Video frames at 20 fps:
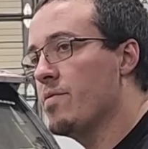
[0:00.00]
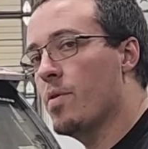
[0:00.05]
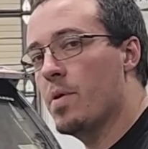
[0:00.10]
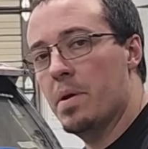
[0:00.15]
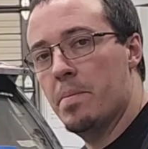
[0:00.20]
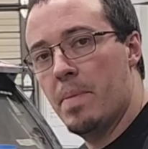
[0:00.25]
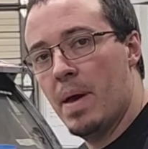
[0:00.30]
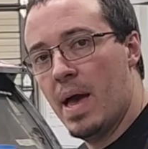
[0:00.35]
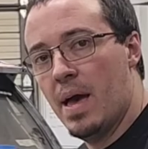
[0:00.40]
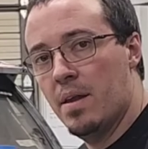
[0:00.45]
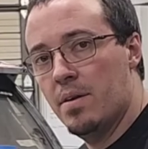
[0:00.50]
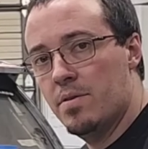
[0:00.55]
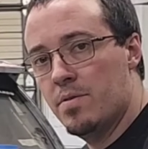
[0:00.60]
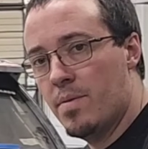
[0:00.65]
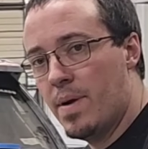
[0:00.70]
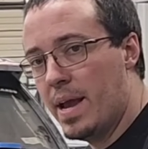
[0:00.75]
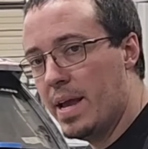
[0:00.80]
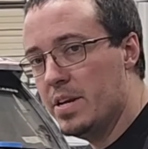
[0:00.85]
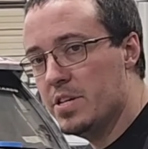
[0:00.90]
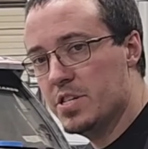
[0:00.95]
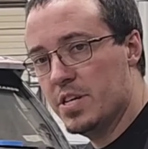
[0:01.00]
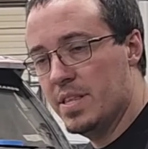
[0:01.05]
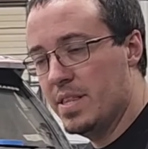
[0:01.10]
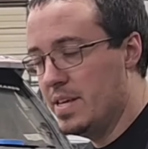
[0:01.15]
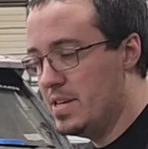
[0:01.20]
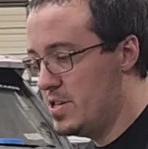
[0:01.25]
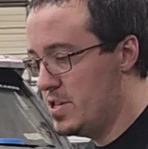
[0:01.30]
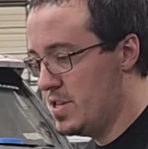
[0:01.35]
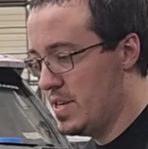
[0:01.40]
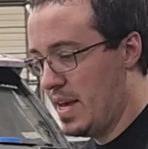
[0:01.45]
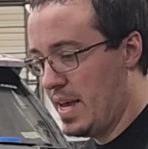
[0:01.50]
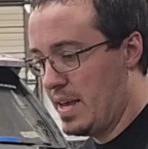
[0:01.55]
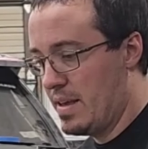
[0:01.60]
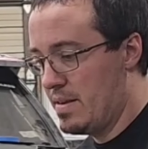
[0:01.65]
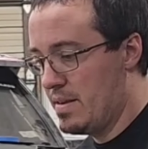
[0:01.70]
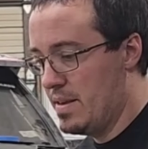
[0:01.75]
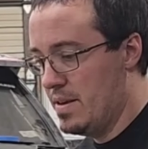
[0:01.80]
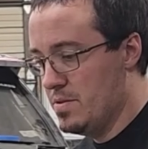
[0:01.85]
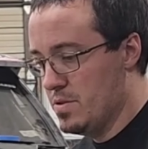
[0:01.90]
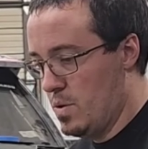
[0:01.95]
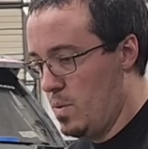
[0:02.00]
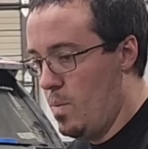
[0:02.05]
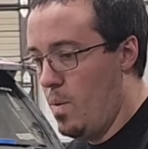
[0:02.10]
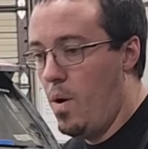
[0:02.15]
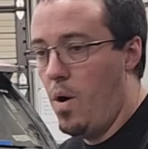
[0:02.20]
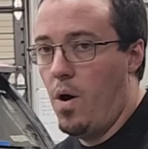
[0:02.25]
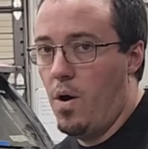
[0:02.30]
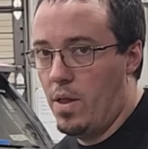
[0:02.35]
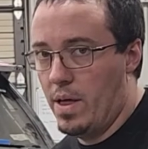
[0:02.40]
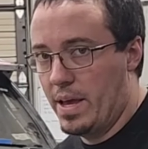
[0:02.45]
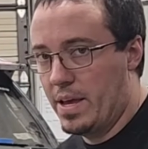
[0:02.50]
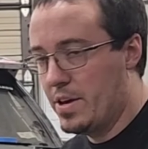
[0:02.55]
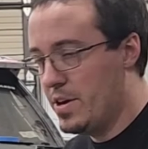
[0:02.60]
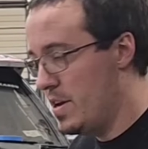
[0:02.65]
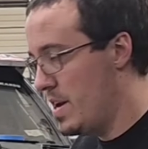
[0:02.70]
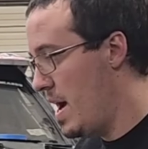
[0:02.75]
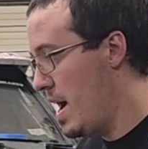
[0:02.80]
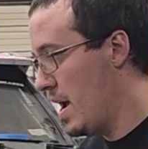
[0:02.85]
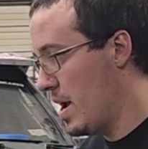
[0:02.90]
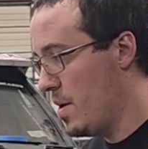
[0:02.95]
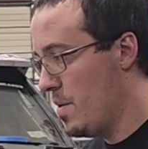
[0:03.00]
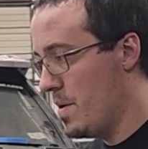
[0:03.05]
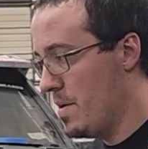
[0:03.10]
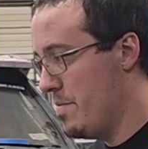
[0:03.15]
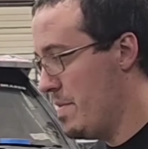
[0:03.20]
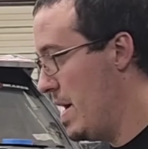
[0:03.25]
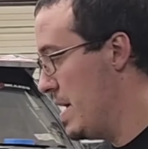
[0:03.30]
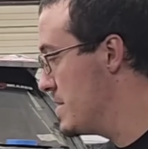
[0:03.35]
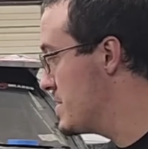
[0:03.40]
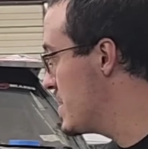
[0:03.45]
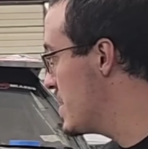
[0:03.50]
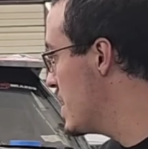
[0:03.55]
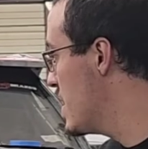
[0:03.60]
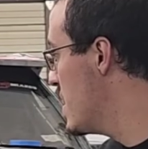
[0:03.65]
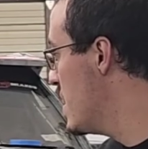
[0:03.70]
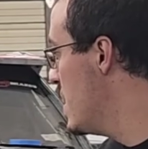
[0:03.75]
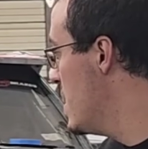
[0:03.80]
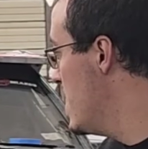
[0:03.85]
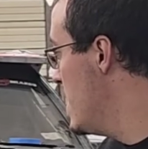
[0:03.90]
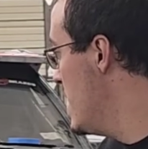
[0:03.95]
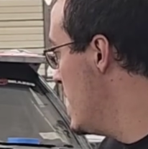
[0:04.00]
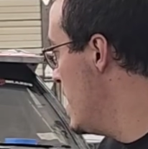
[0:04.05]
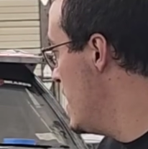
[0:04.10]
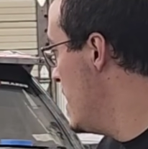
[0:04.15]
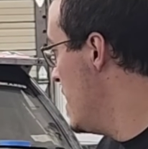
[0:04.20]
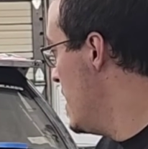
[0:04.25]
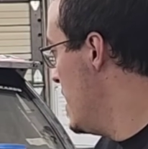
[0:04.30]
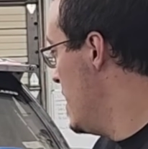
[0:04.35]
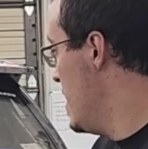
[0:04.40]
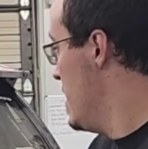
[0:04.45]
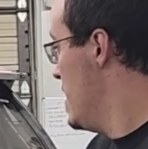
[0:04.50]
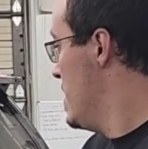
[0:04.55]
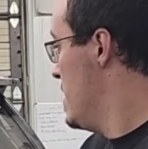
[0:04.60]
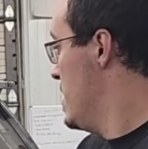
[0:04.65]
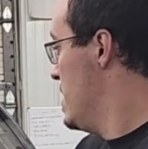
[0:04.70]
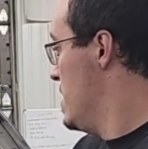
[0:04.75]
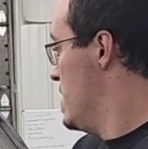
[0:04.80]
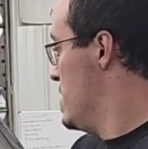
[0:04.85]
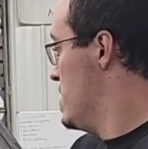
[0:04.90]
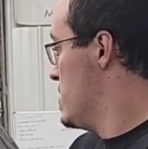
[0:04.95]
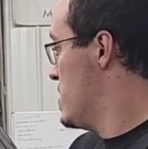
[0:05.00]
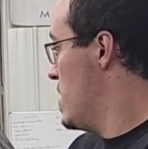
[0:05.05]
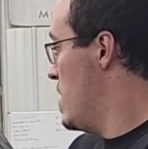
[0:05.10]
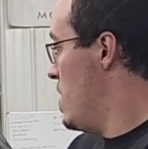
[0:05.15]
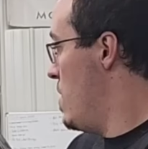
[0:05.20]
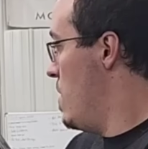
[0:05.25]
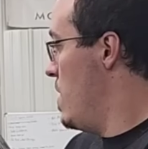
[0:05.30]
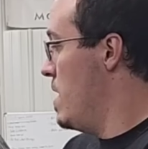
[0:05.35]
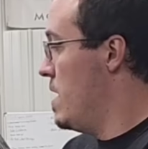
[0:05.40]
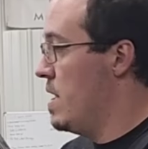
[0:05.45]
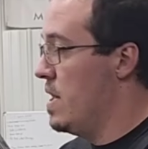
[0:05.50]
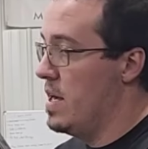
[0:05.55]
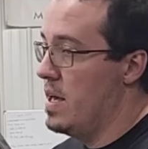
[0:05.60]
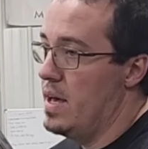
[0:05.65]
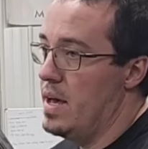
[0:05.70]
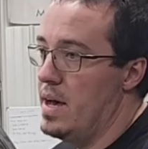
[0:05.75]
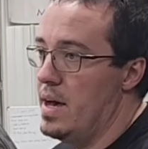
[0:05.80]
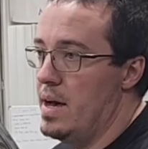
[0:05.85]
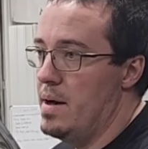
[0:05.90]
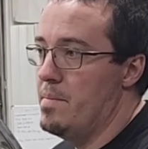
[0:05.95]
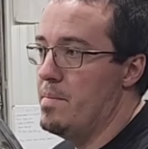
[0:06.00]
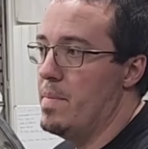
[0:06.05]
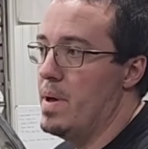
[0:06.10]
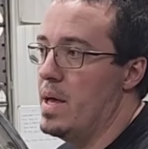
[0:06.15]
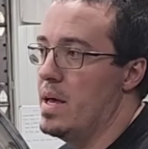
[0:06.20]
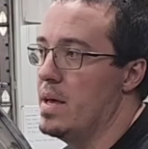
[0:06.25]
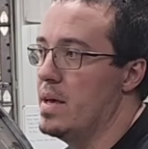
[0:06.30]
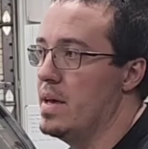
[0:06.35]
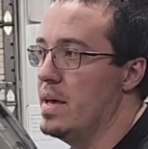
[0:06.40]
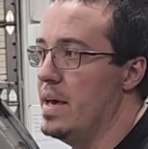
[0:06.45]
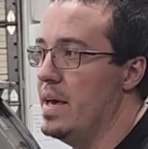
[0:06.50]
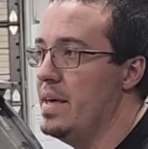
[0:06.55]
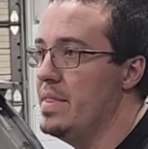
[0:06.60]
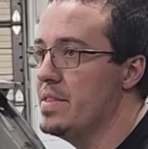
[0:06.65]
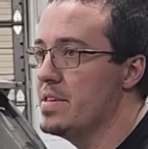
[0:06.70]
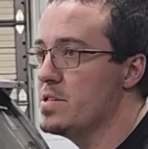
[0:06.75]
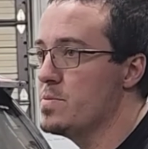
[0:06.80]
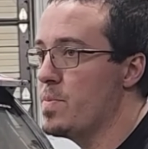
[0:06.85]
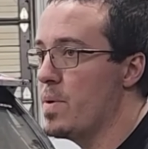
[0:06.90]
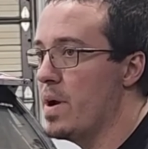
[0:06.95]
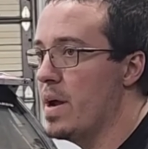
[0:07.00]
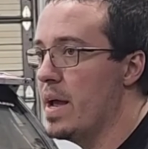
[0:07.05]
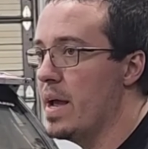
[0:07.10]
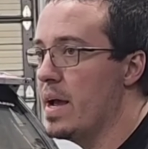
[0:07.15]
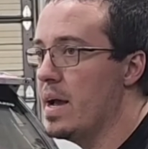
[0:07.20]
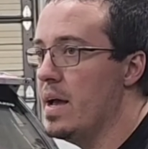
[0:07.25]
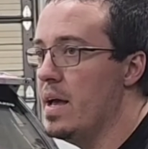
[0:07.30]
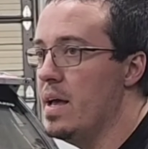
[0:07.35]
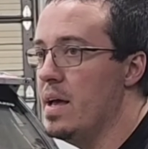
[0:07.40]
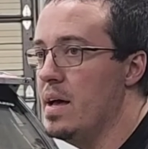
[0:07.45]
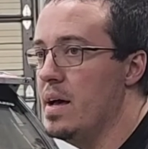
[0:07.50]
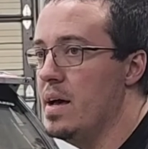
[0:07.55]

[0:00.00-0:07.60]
40 pound range, and then just like it was a wall. Like could not go any faster. So in the spring,